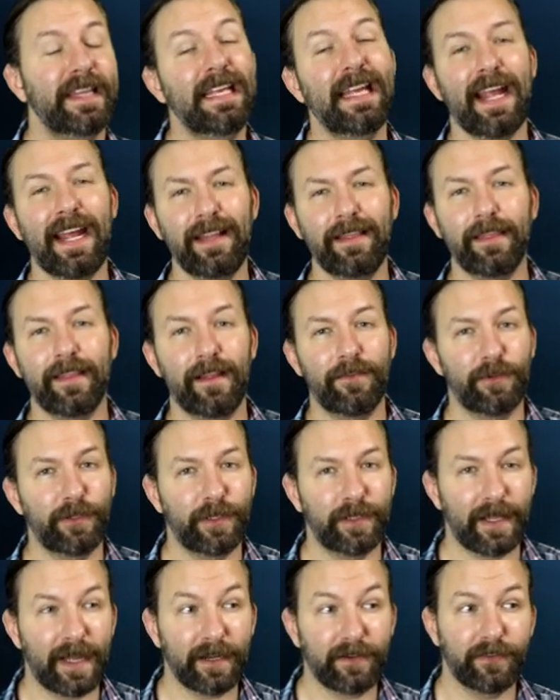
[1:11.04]
the eighth
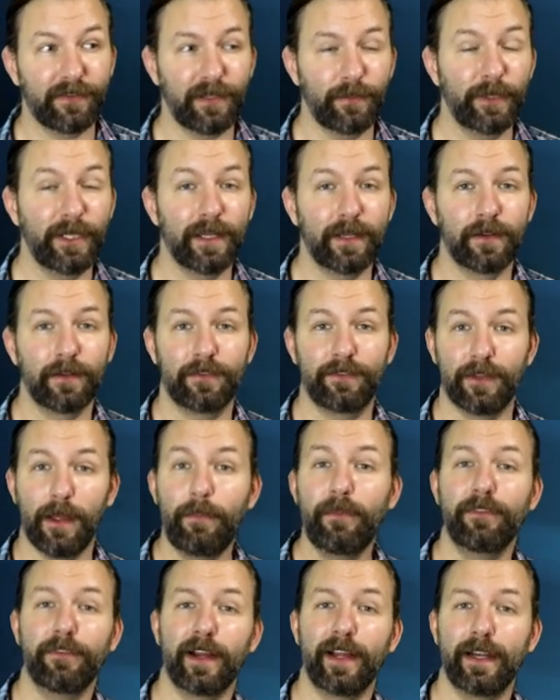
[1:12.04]
level actually being
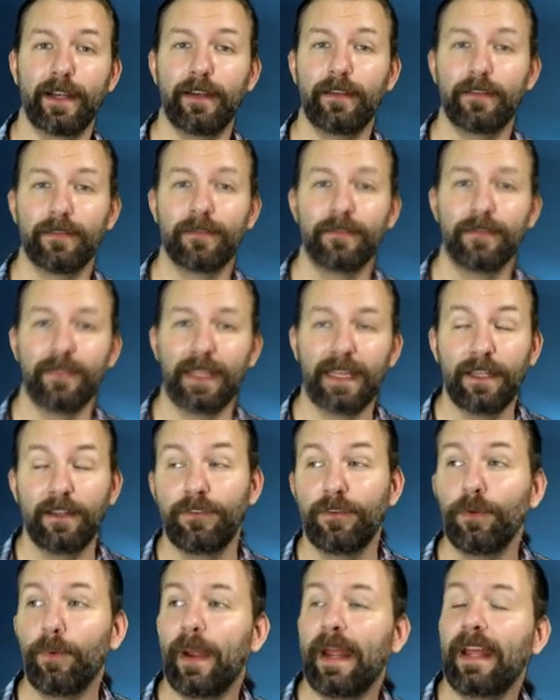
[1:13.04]
subdivided
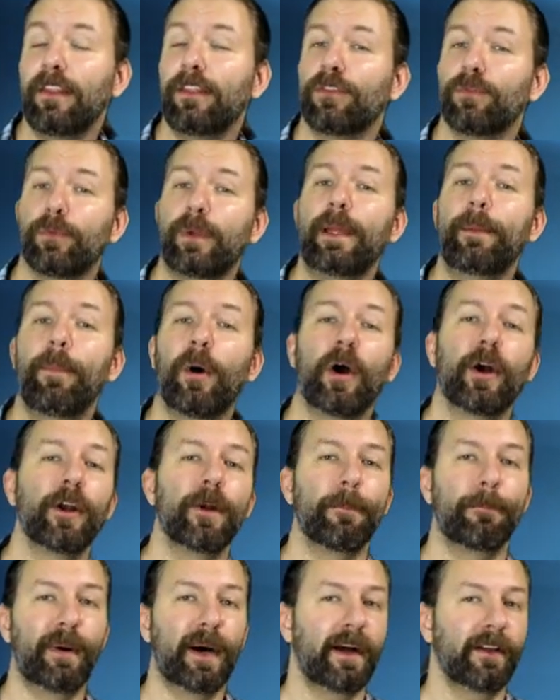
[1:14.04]
into a
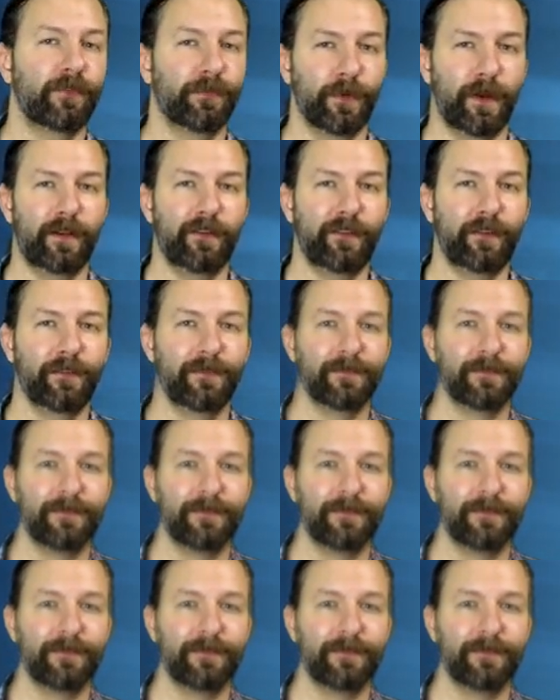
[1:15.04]
three-part boss rush.